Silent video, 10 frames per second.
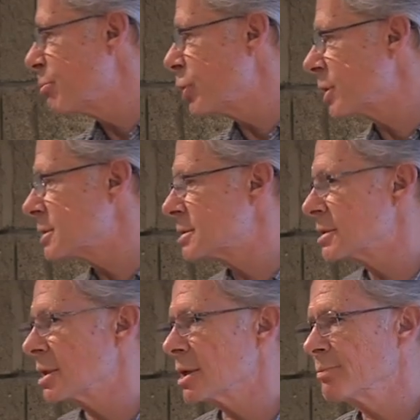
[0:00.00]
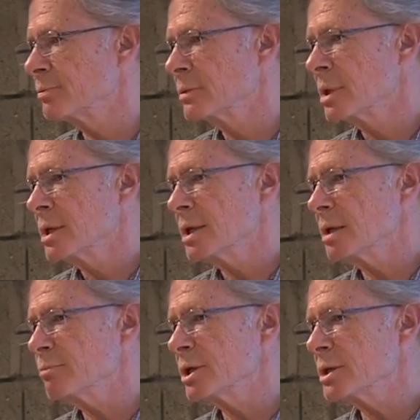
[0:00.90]
books, uh,
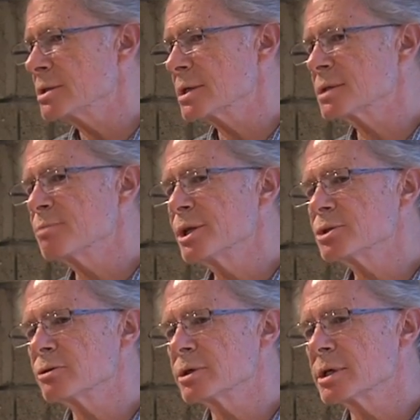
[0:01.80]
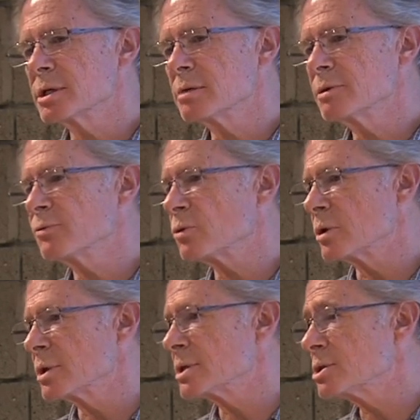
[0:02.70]
it'll be six months or a year
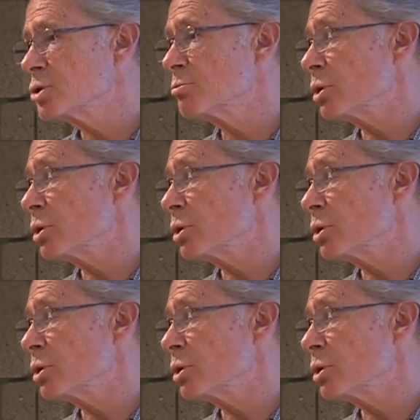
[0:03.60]
before this new